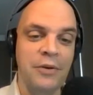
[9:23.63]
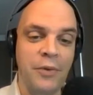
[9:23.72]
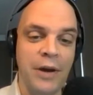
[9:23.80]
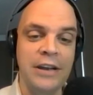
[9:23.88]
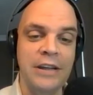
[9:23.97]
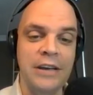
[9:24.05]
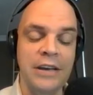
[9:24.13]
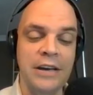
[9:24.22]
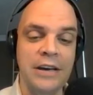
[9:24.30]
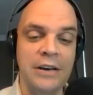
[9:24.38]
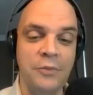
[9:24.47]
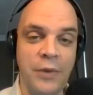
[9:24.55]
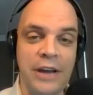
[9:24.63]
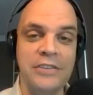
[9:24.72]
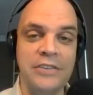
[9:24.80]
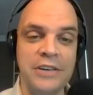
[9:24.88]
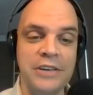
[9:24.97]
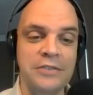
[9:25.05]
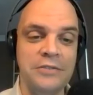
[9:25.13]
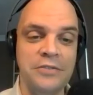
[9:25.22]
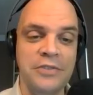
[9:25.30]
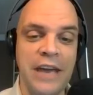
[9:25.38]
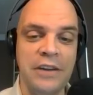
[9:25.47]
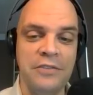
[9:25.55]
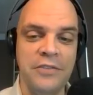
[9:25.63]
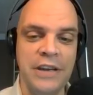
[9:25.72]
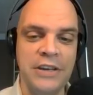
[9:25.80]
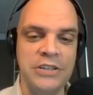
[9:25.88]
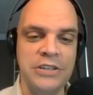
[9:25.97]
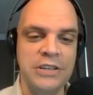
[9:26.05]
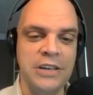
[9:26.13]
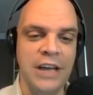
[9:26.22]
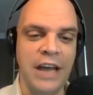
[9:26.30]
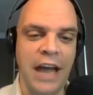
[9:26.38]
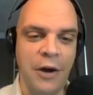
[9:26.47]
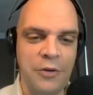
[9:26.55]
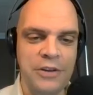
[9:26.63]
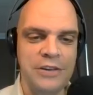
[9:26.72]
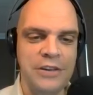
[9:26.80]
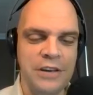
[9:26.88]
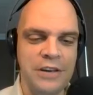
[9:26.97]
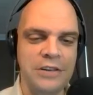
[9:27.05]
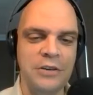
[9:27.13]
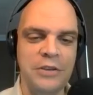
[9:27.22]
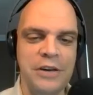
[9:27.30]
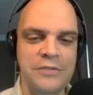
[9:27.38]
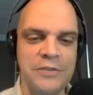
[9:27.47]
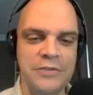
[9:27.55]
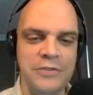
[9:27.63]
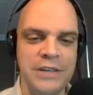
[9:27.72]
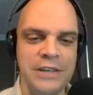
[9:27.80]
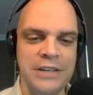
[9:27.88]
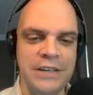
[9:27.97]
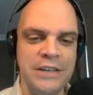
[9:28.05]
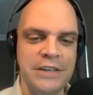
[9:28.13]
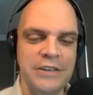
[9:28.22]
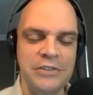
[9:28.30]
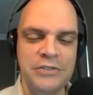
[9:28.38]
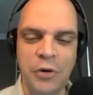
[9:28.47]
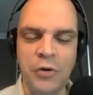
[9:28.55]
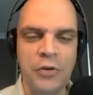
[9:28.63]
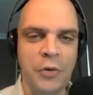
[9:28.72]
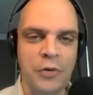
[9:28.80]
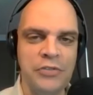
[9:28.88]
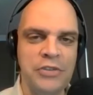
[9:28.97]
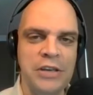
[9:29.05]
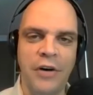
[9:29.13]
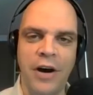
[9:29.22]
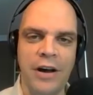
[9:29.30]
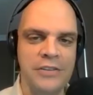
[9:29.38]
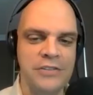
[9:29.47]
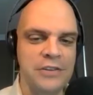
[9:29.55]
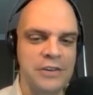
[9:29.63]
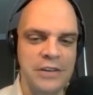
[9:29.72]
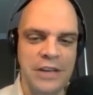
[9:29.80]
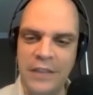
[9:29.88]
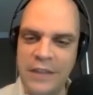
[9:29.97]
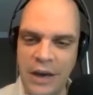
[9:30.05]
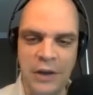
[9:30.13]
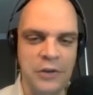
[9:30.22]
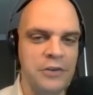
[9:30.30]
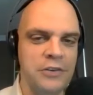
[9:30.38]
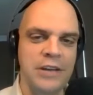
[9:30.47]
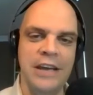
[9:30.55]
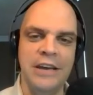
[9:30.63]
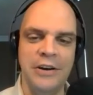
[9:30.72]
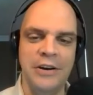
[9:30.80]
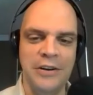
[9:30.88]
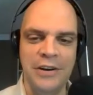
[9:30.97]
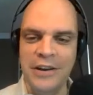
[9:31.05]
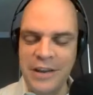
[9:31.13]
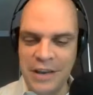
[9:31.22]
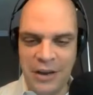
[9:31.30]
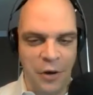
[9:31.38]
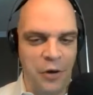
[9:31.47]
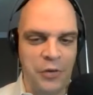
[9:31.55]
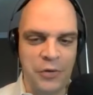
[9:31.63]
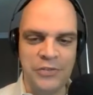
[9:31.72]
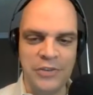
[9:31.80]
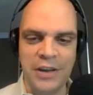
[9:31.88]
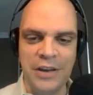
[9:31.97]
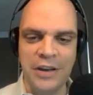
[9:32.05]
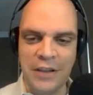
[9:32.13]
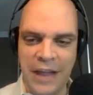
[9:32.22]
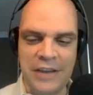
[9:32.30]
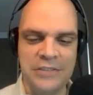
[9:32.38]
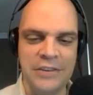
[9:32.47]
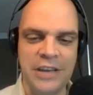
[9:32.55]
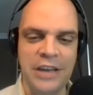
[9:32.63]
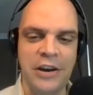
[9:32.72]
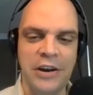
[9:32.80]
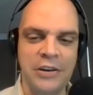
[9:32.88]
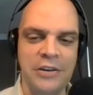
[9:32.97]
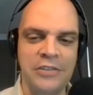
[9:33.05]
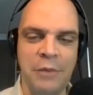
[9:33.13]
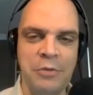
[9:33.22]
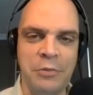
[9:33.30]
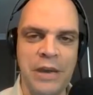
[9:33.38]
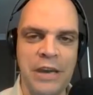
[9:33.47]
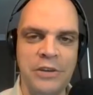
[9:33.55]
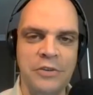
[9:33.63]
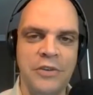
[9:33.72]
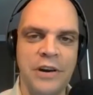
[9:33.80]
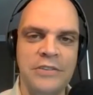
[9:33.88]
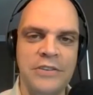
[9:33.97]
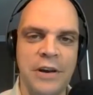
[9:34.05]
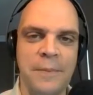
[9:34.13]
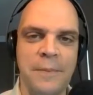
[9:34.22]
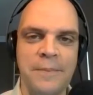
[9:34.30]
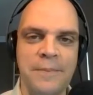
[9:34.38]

writing wrestling fan fiction. How did your love of Stone Cold Steve Austin and The Undertaker and all those classic characters help you make new friends here?